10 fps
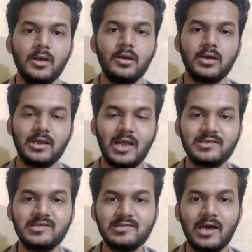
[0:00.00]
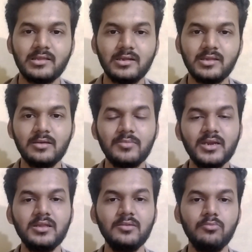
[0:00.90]
Classes are nothing
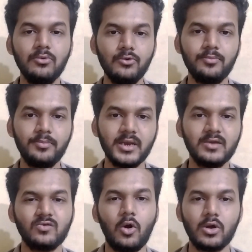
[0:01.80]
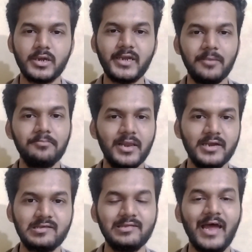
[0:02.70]
but the blueprints or
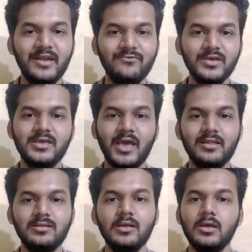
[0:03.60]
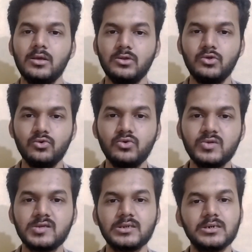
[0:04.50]
templates that we can
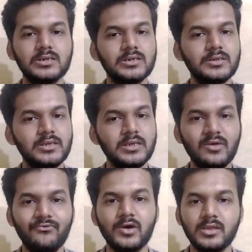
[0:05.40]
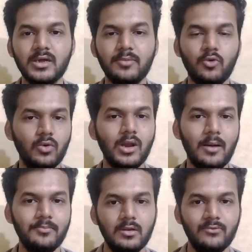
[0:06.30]
use in the further
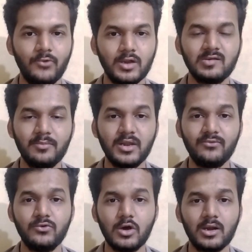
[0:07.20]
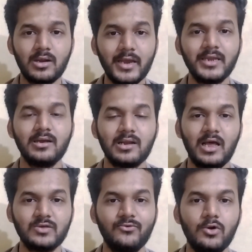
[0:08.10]
program. For example, if you are writing
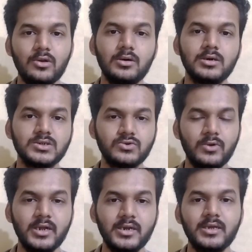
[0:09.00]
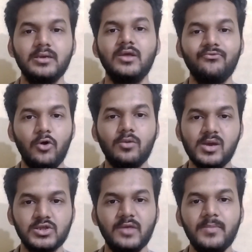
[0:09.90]
class for a student
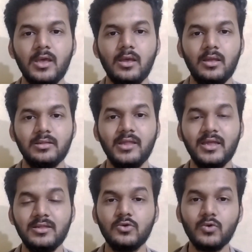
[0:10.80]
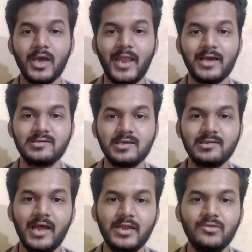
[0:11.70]
information, then you can access
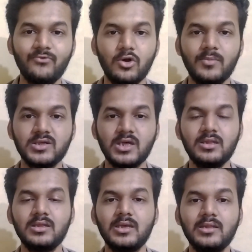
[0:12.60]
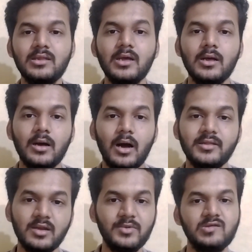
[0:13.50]
that information in
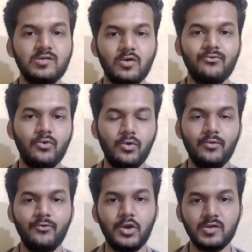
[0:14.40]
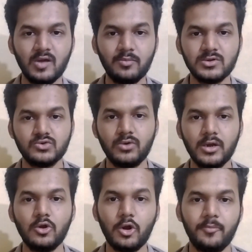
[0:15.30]
other pieces of code. For example,
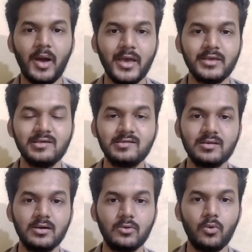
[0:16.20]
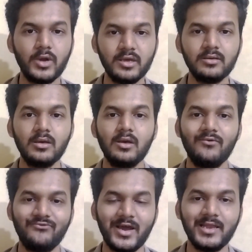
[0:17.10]
student.py is a coding
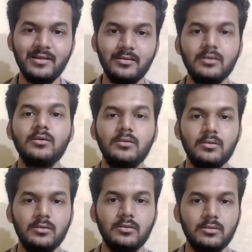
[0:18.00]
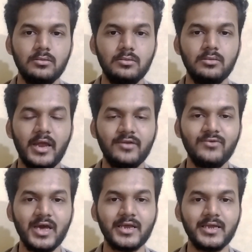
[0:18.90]
file that
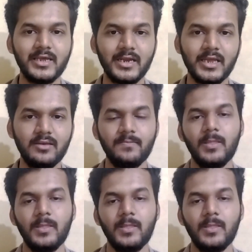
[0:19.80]
we are creating.